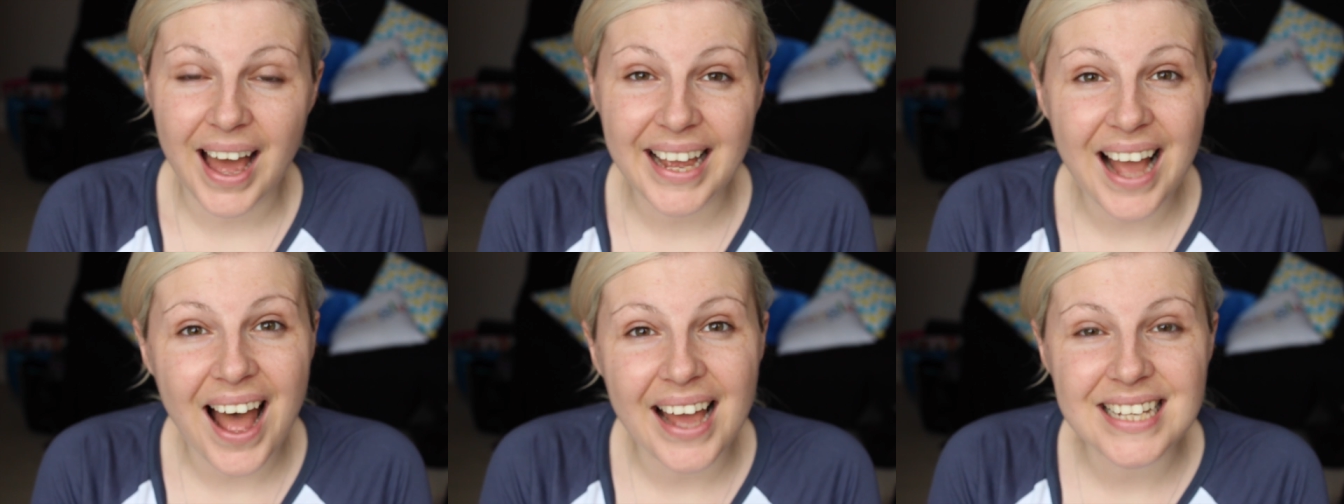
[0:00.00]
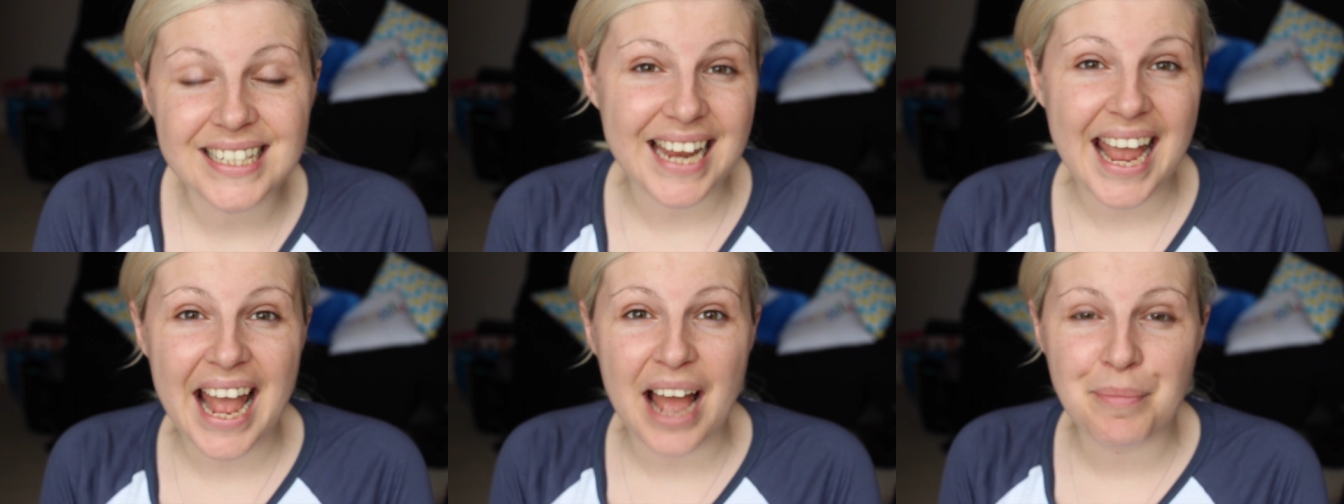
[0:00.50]
Hi guys,
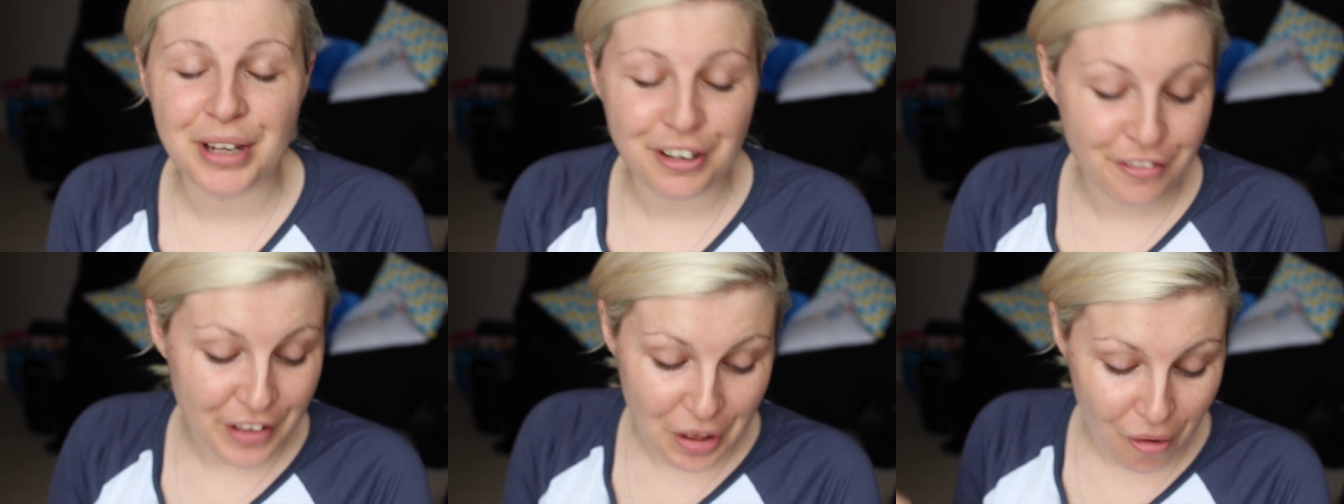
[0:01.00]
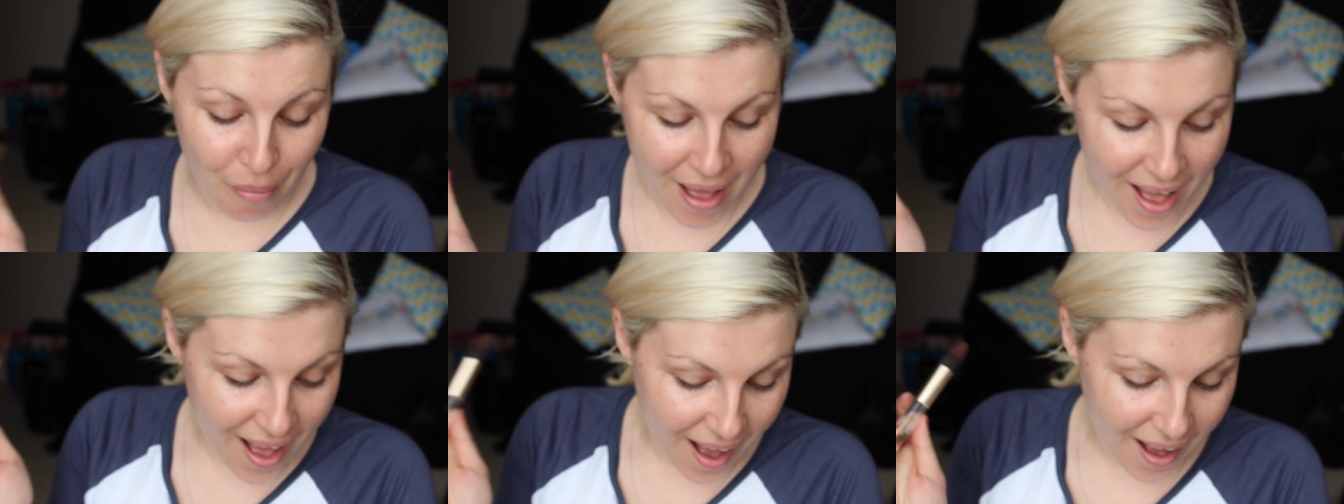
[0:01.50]
today I'm going to
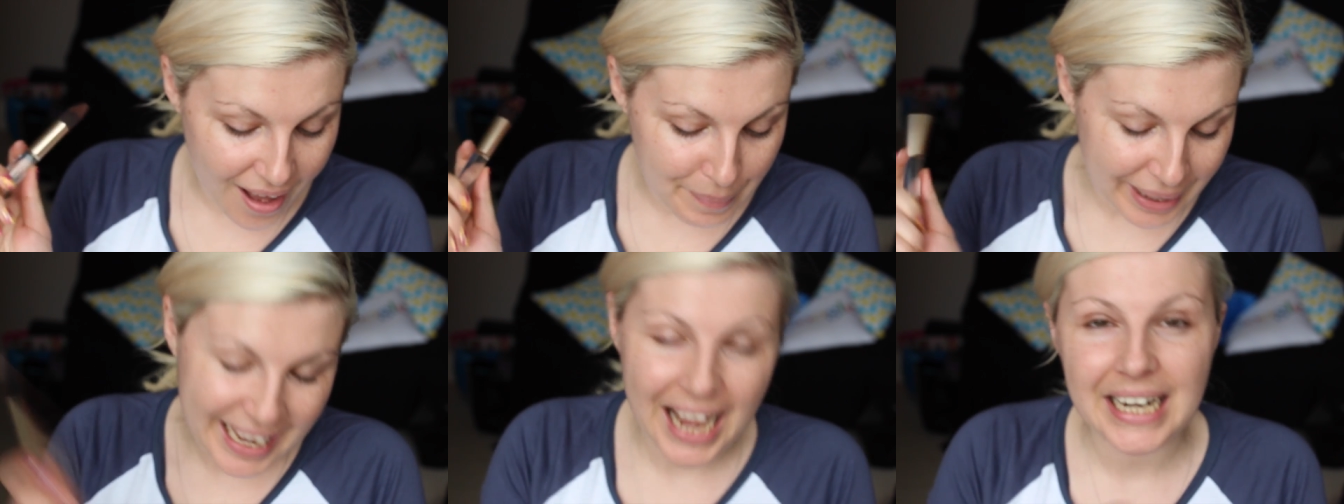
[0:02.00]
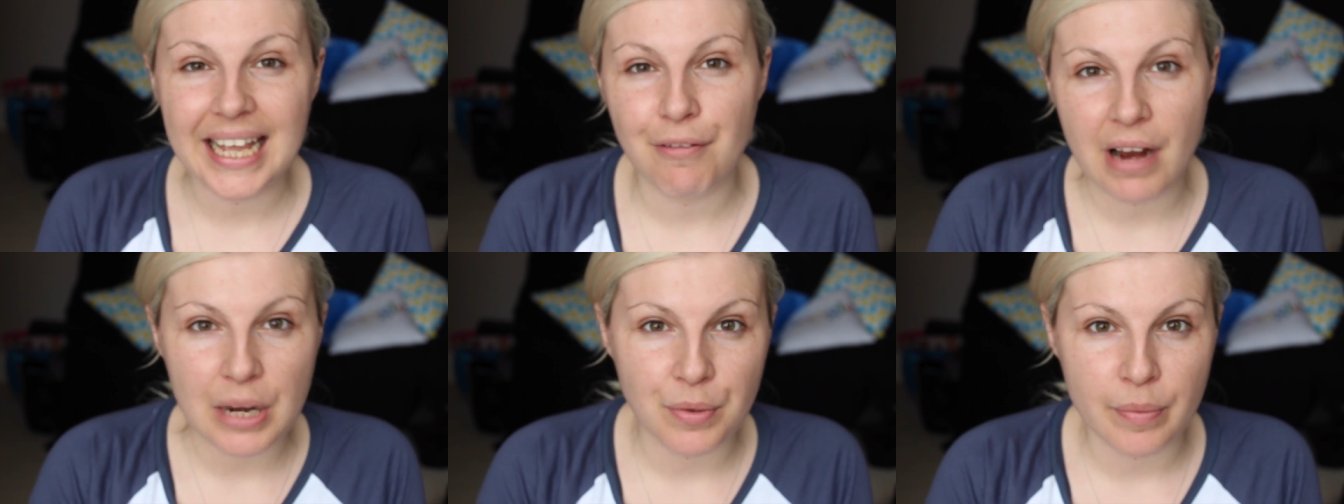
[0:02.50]
film um, a kind of
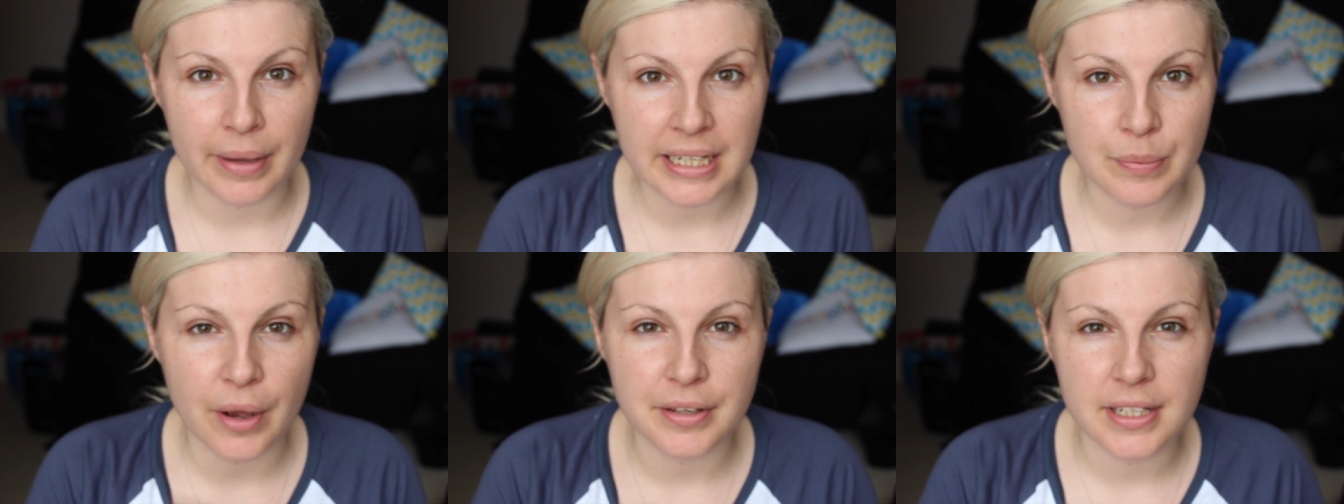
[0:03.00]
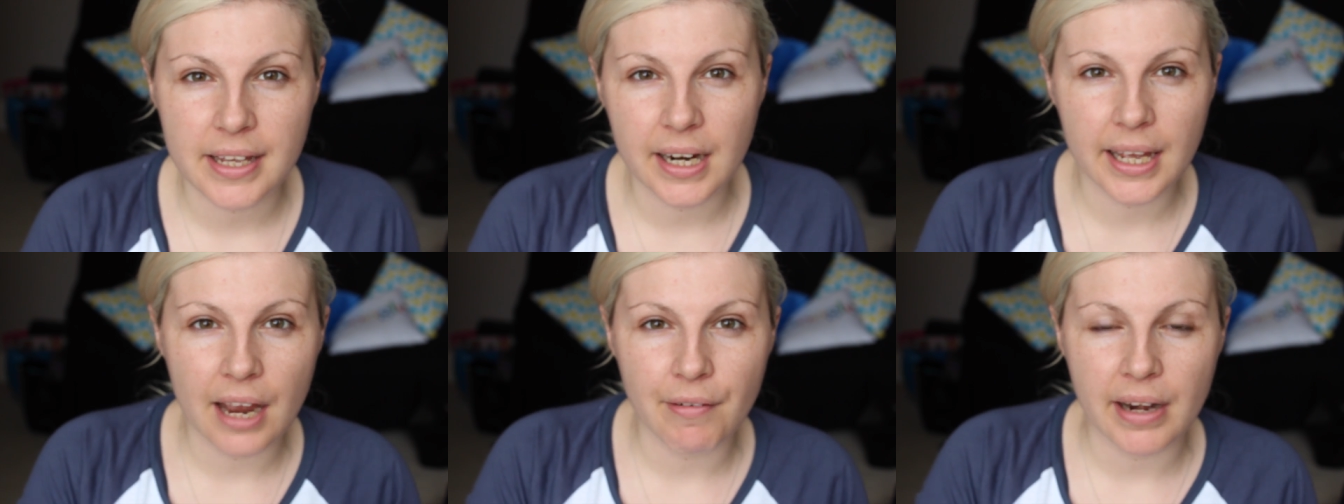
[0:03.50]
get ready with me I suppose, it's
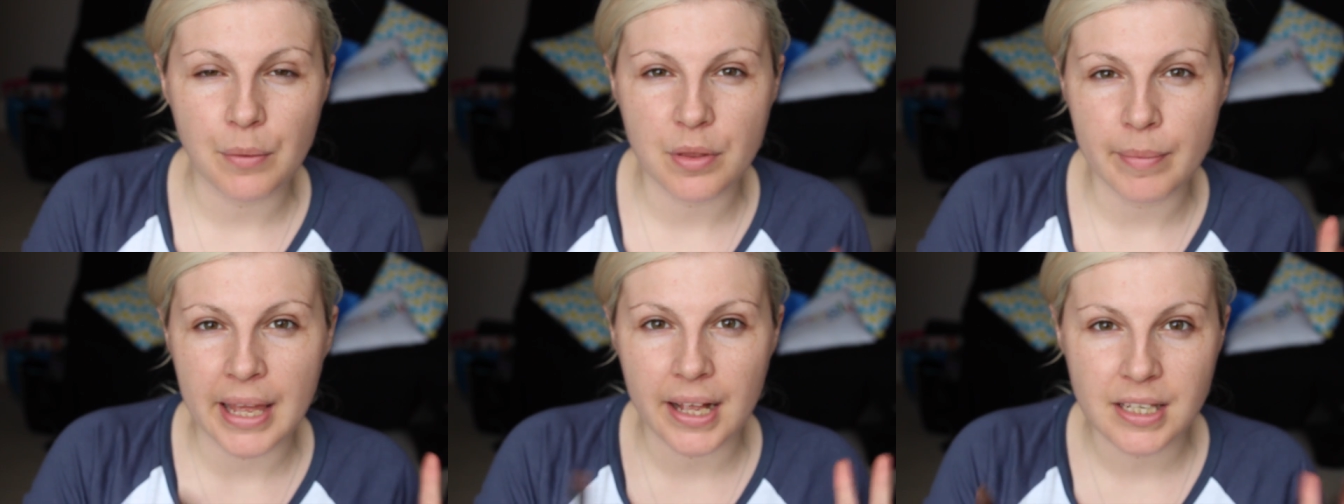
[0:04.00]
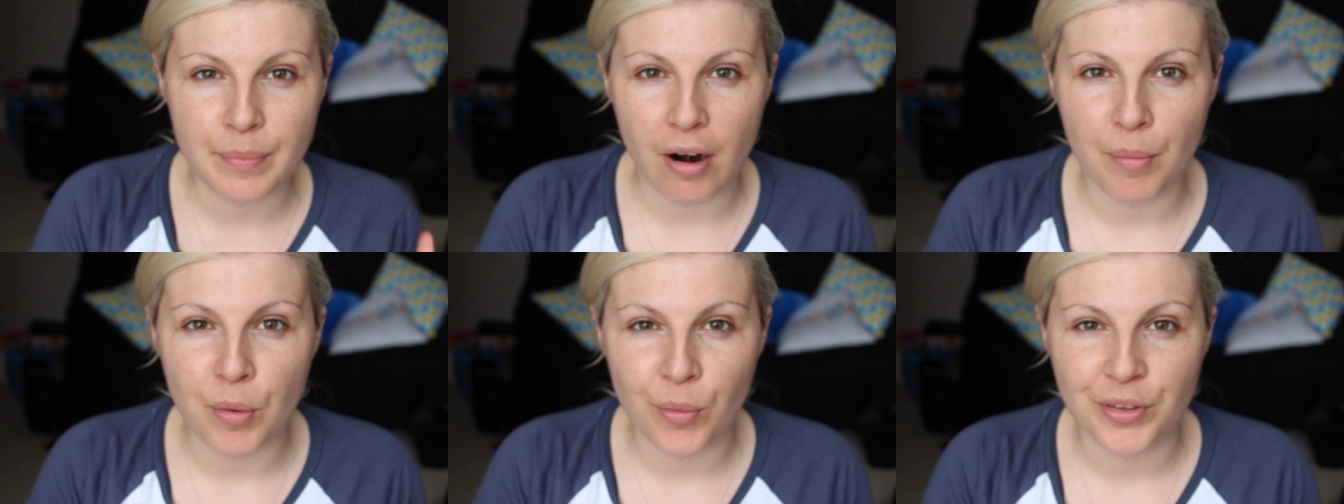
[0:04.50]
kind of get ready with me
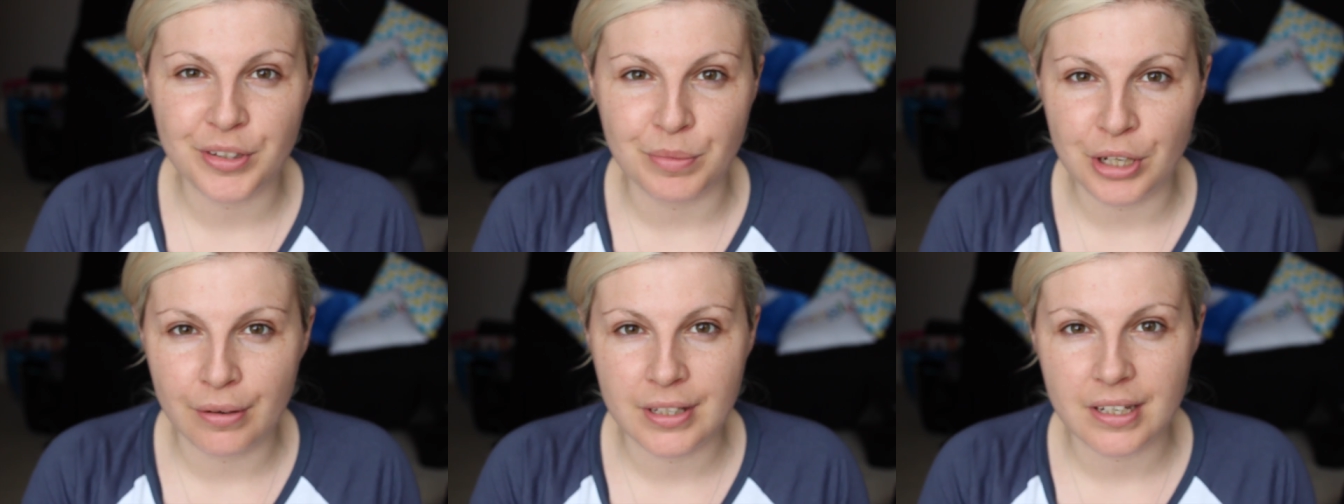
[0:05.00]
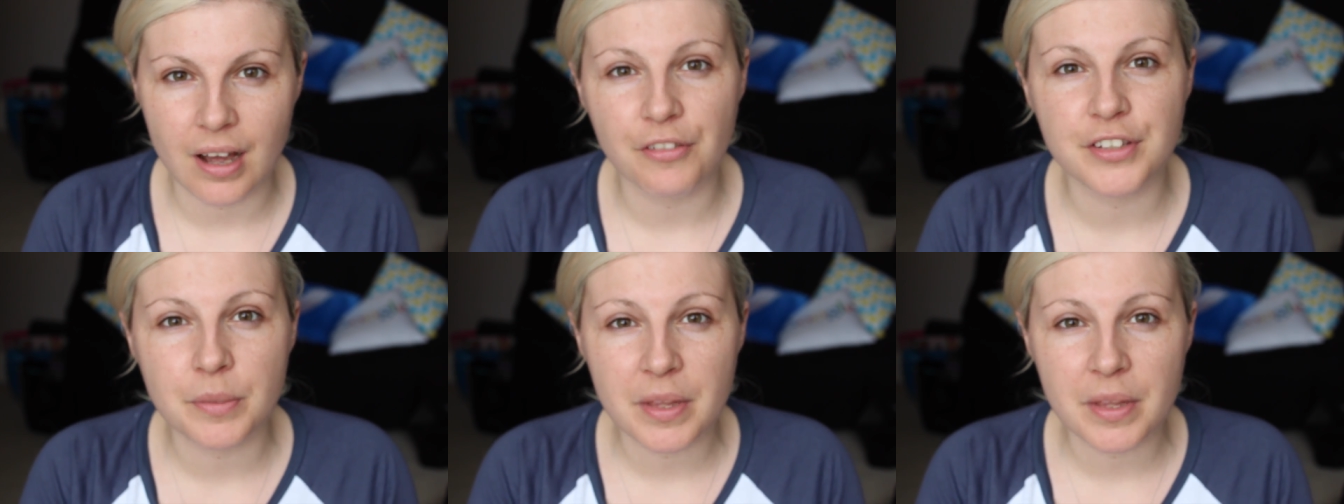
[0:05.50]
experiment with some new stuff.